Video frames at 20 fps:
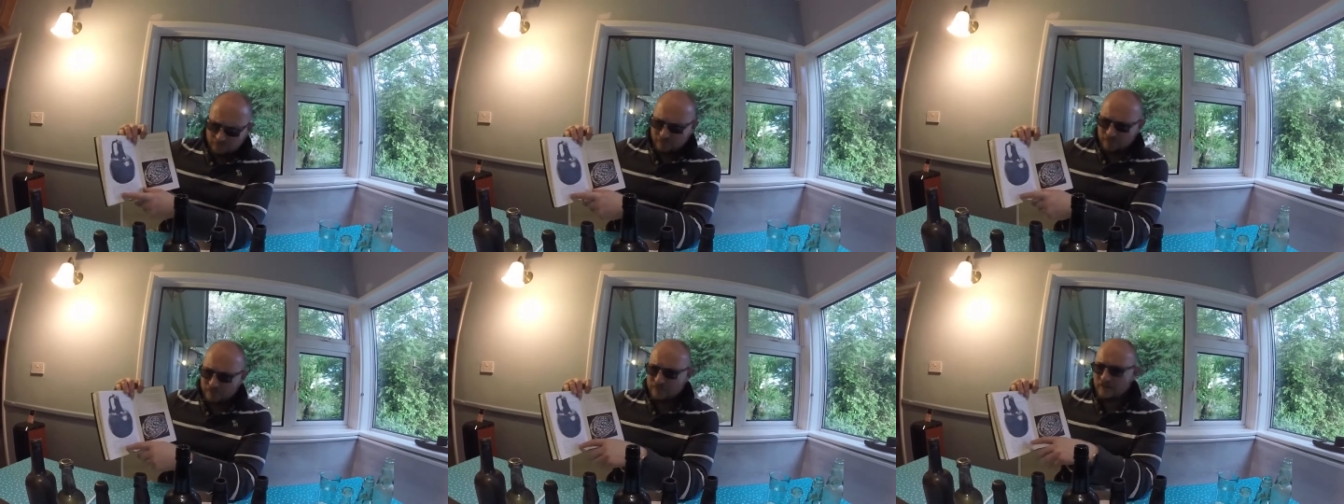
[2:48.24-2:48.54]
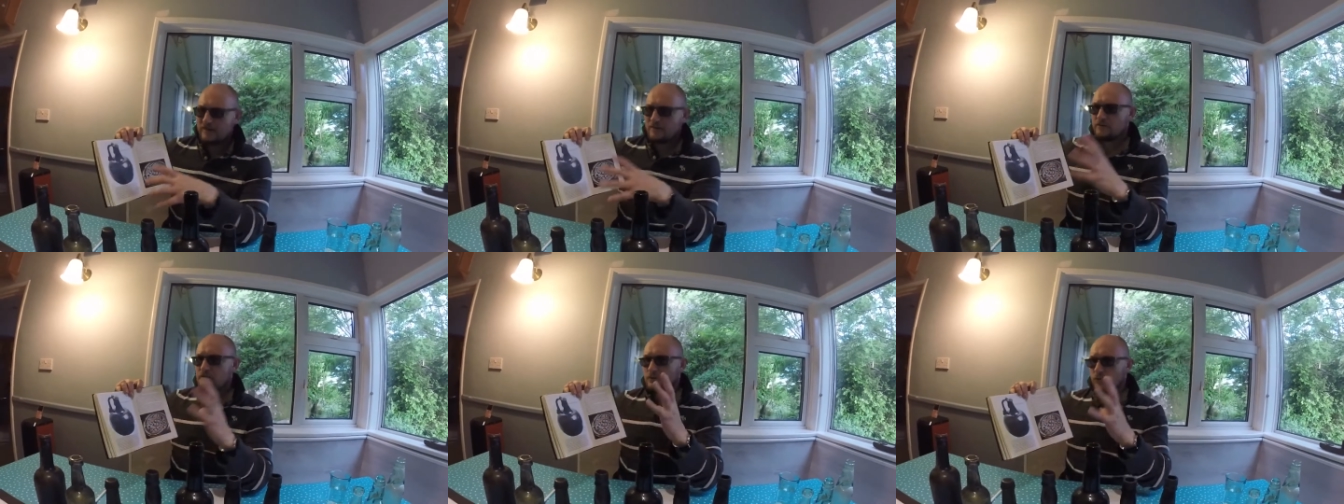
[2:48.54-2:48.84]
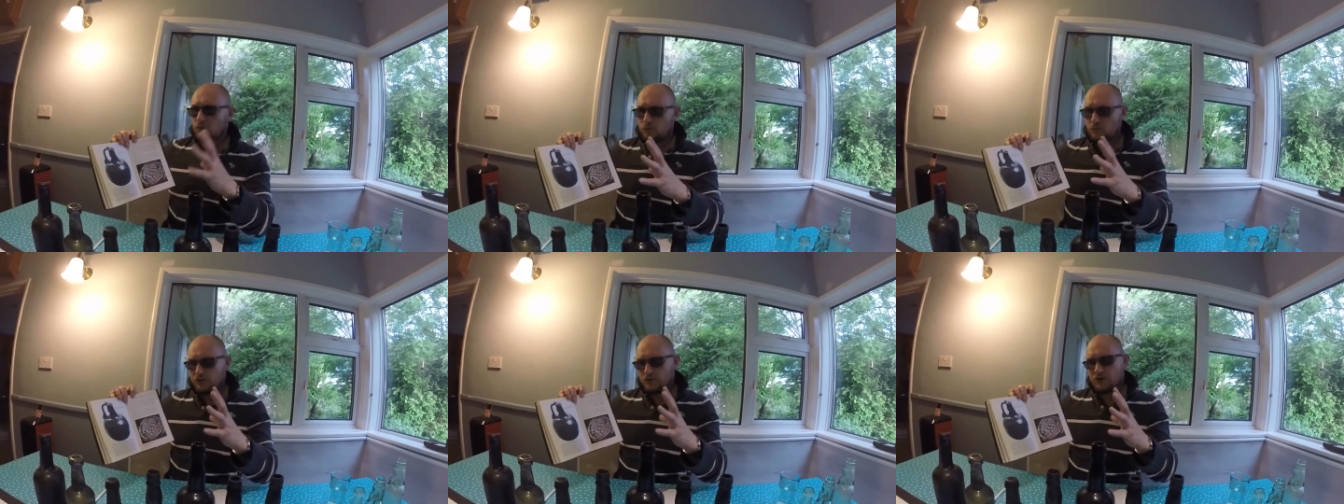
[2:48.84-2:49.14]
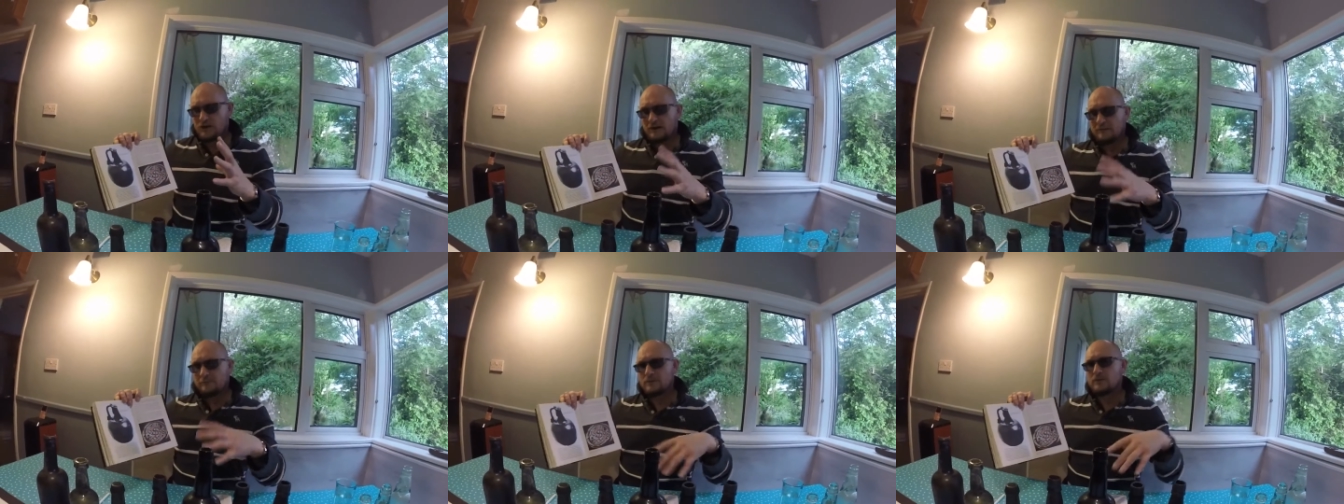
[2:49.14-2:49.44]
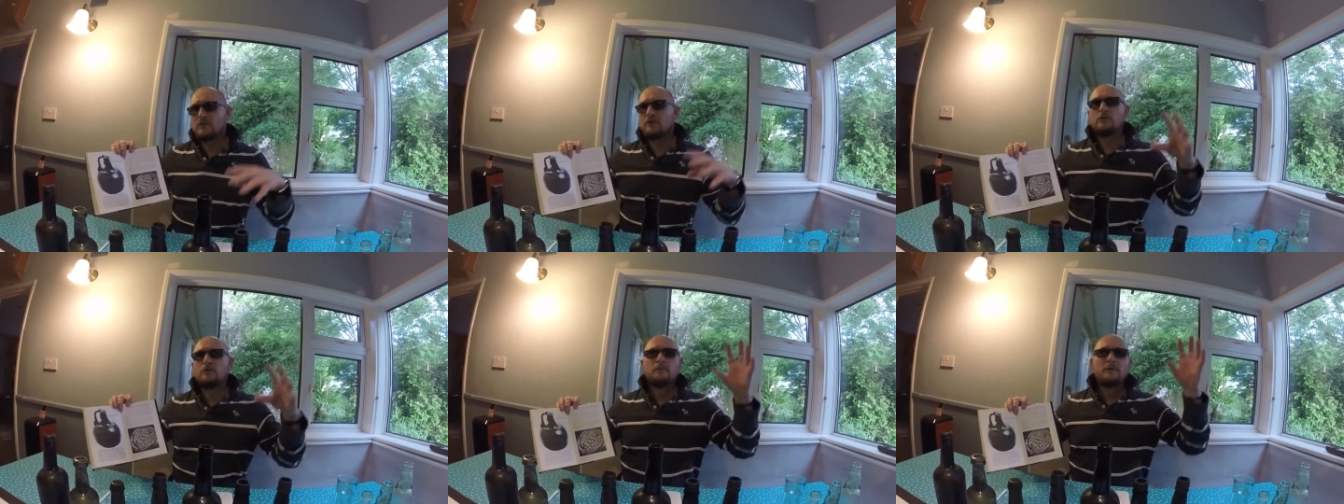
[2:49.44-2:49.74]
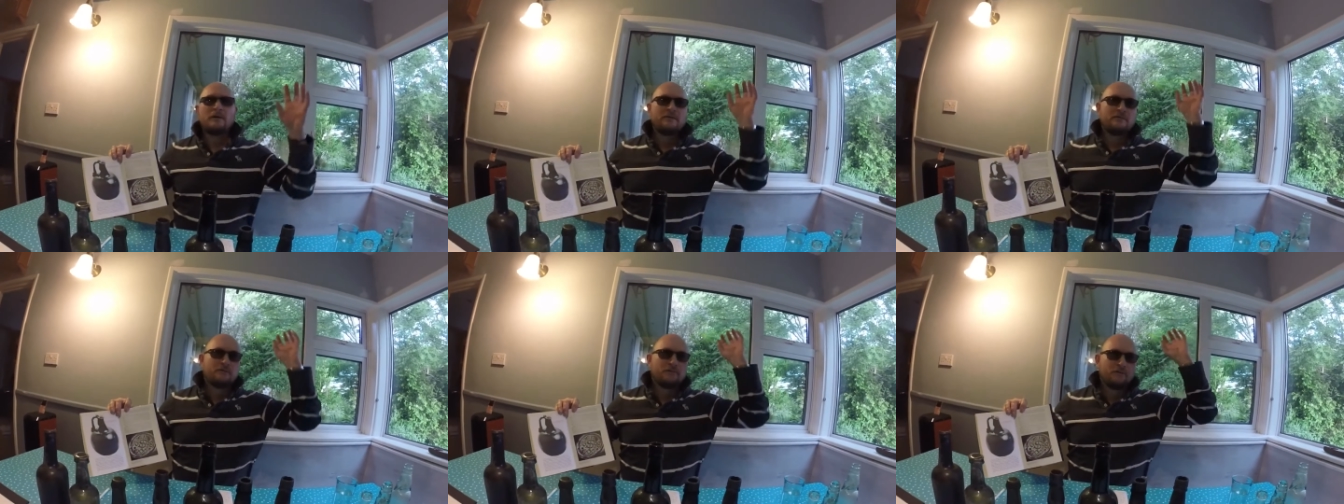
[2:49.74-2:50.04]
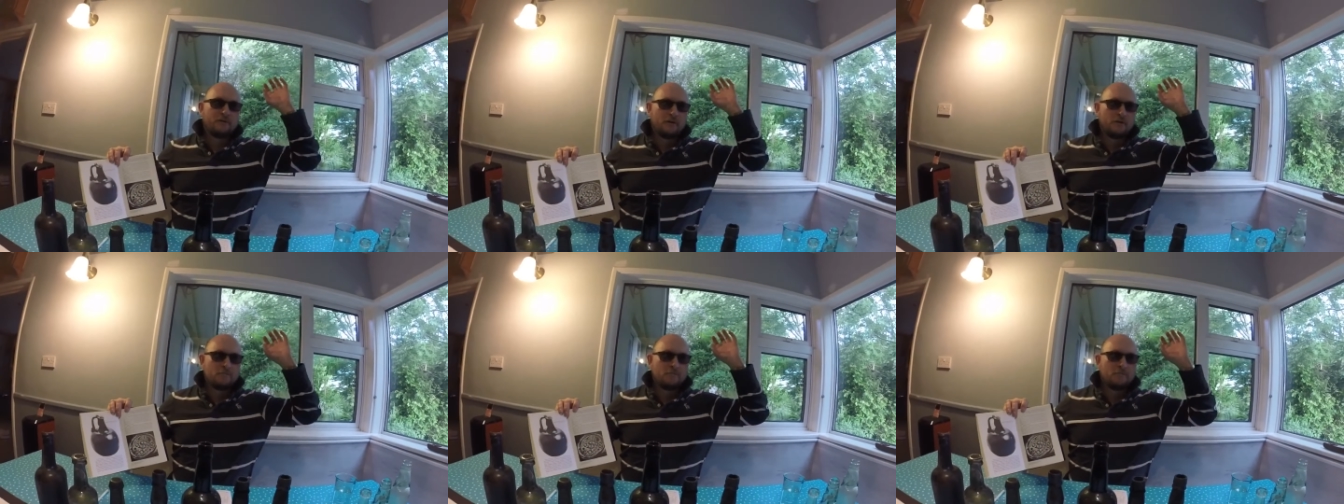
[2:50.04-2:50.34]
that sort of shape. So you went
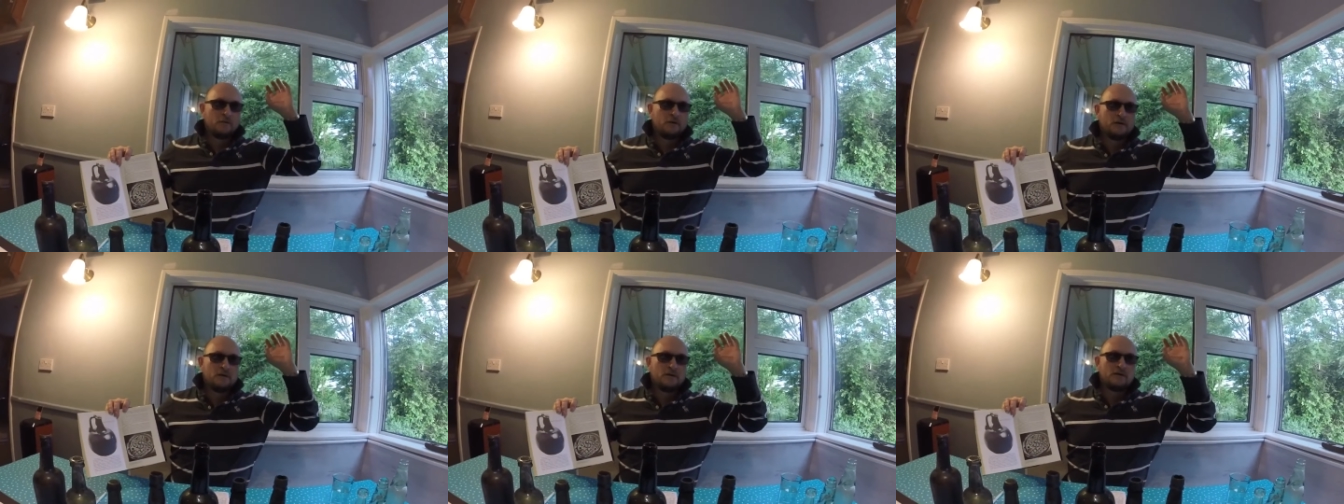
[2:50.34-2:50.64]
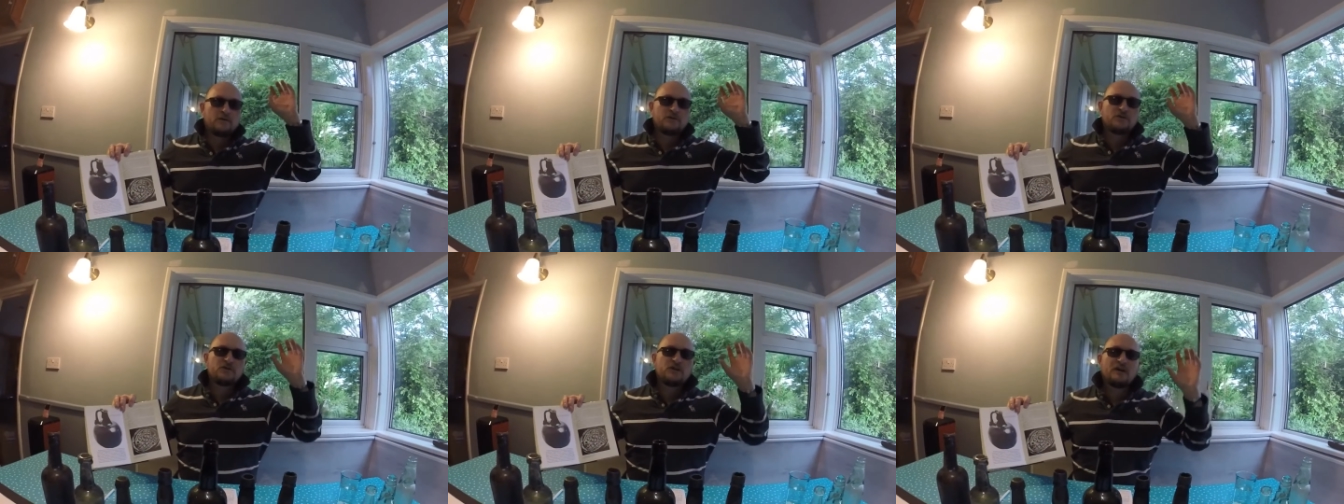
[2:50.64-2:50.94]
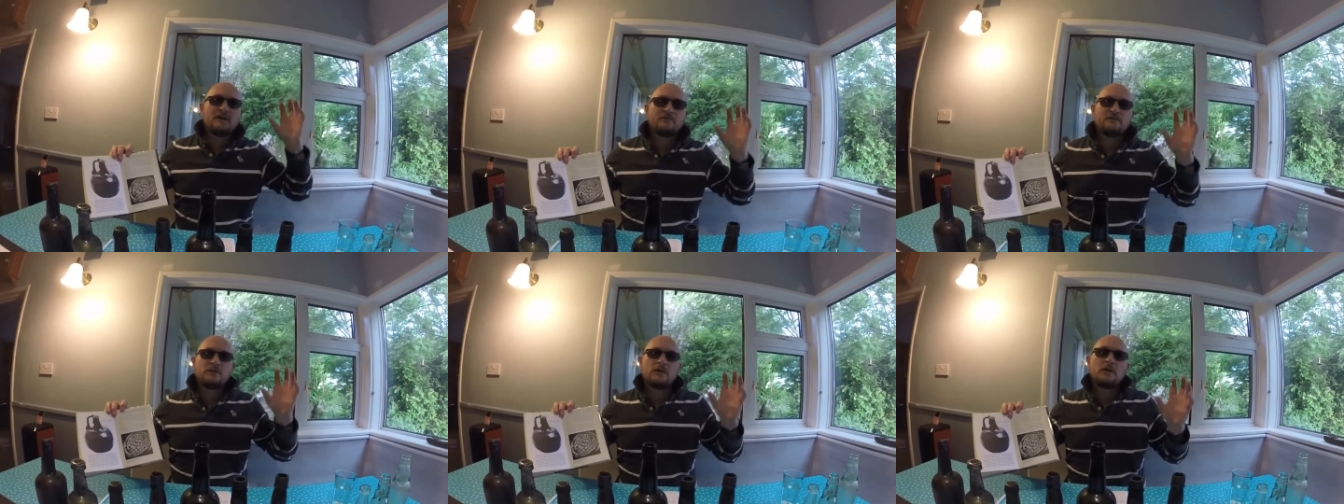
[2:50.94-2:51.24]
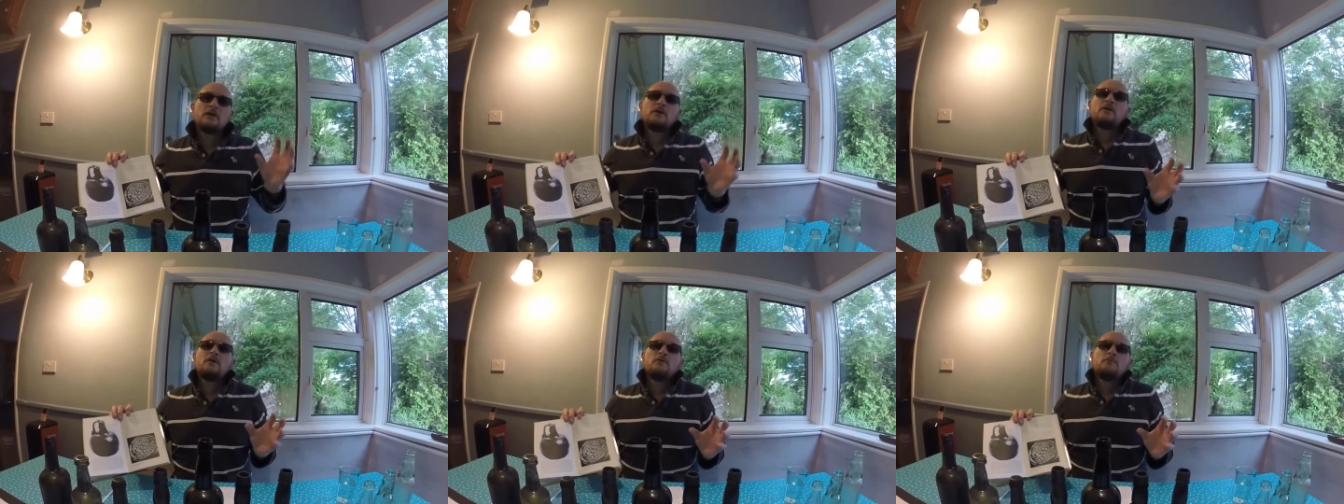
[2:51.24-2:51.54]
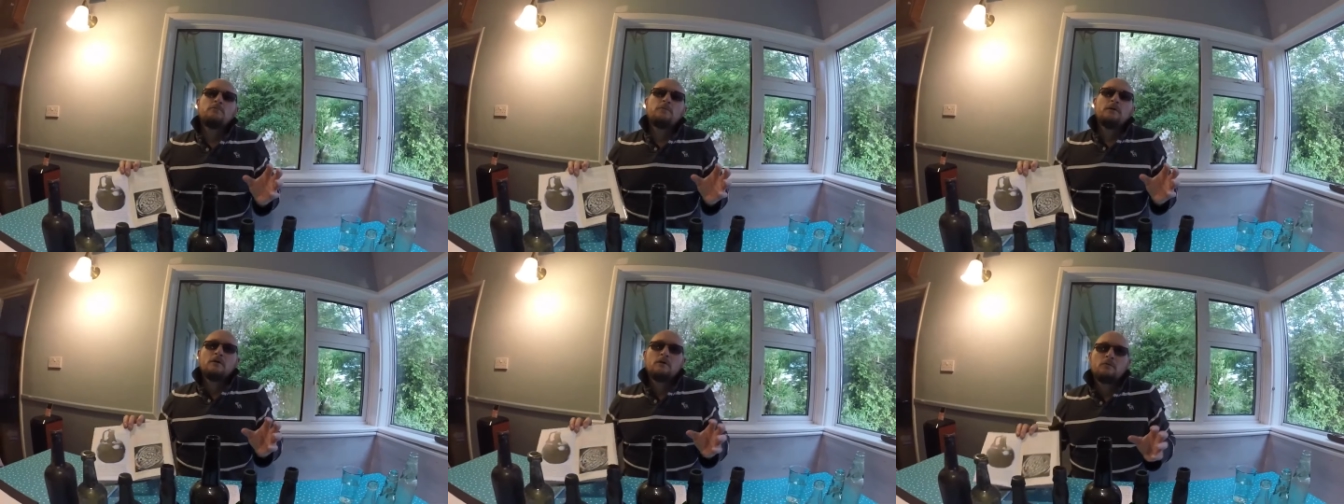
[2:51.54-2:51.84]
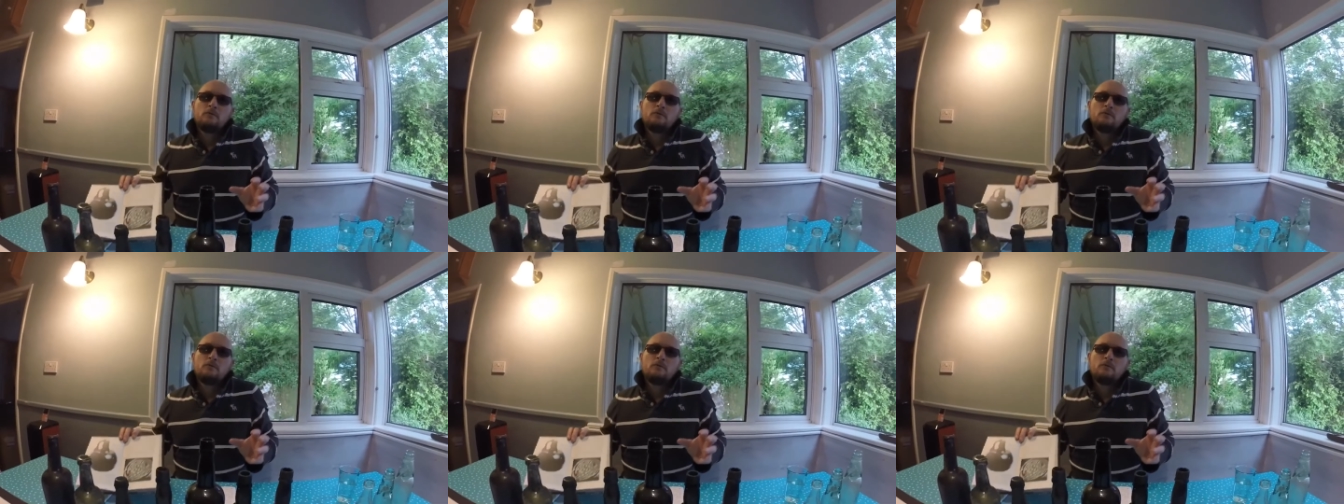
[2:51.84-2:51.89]
from the shaft and globe bottle,